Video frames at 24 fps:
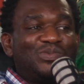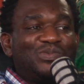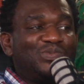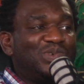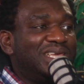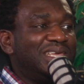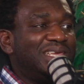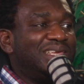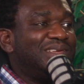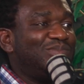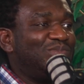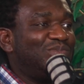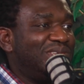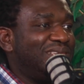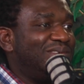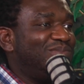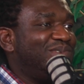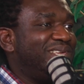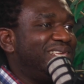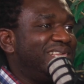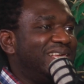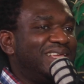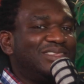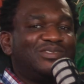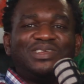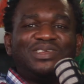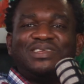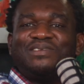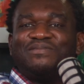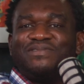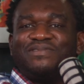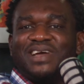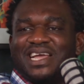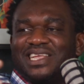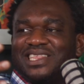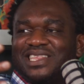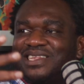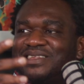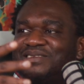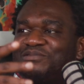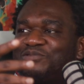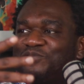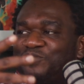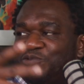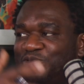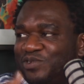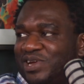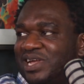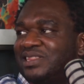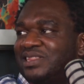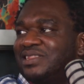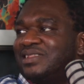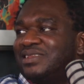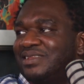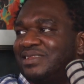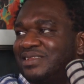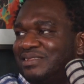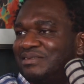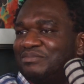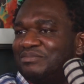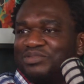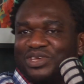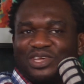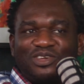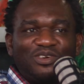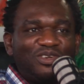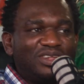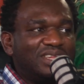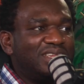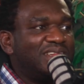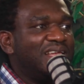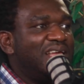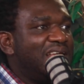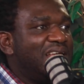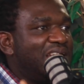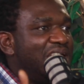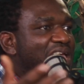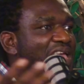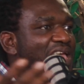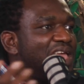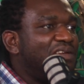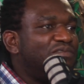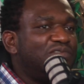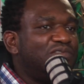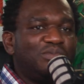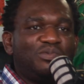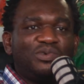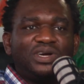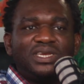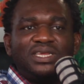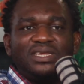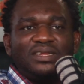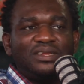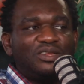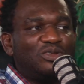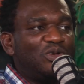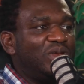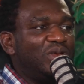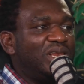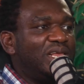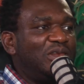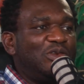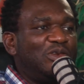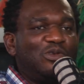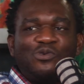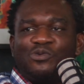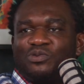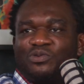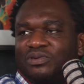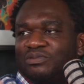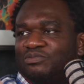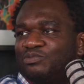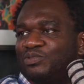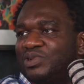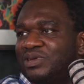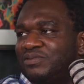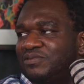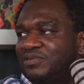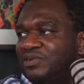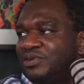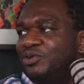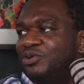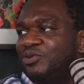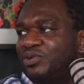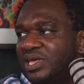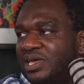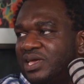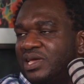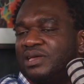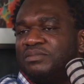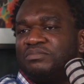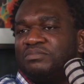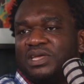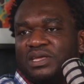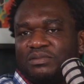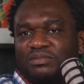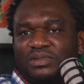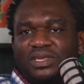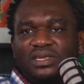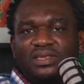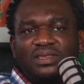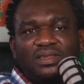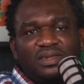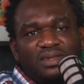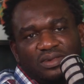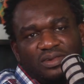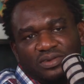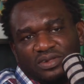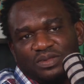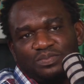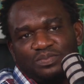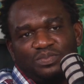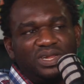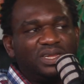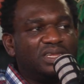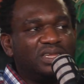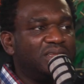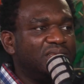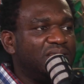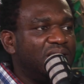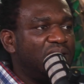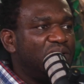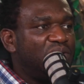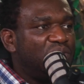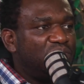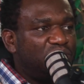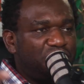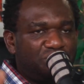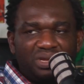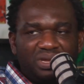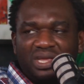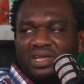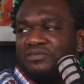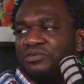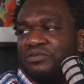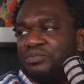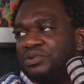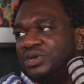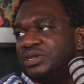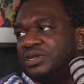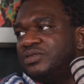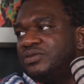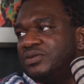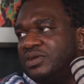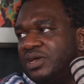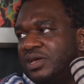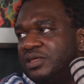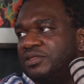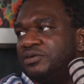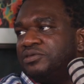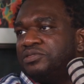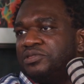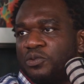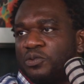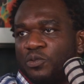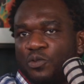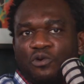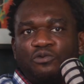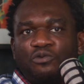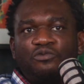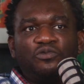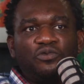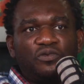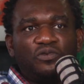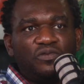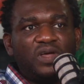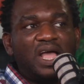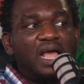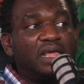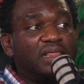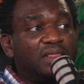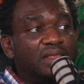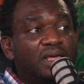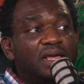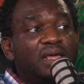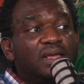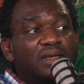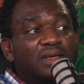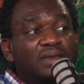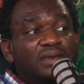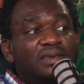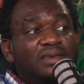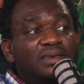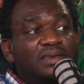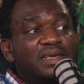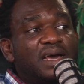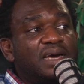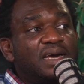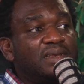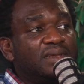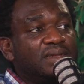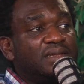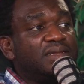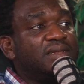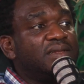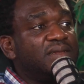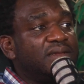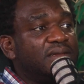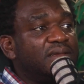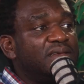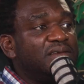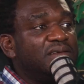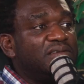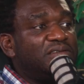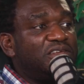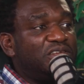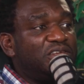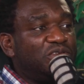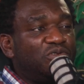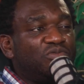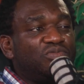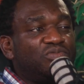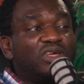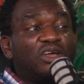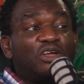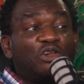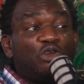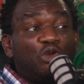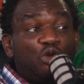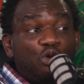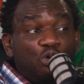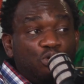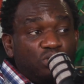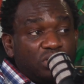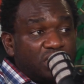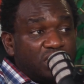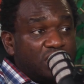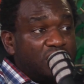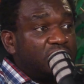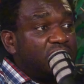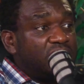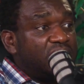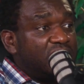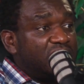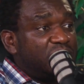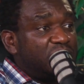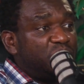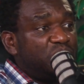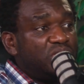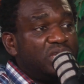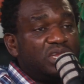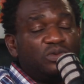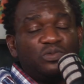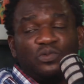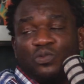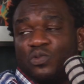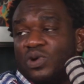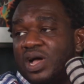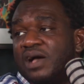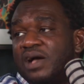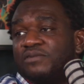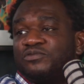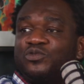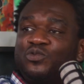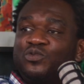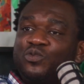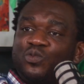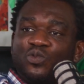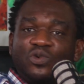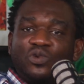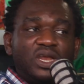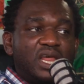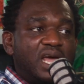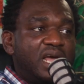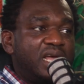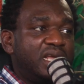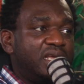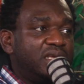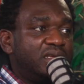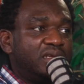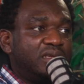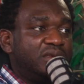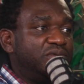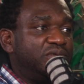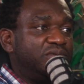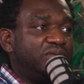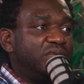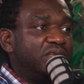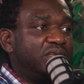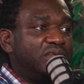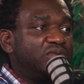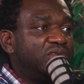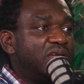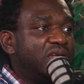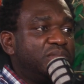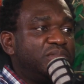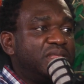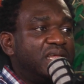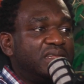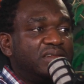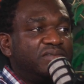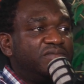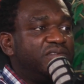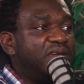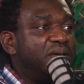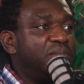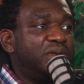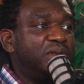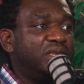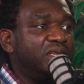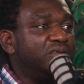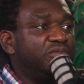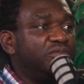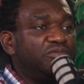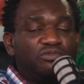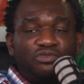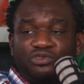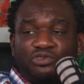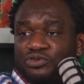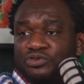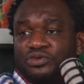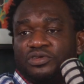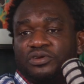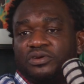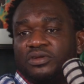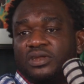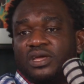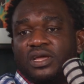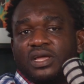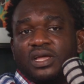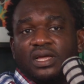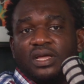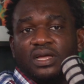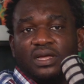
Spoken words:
we get to invite friends, because everybody is all alone. We feel, okay, maybe it's just best bring everybody together under one roof. And that is, the closest experience we will have to what I, described as family union,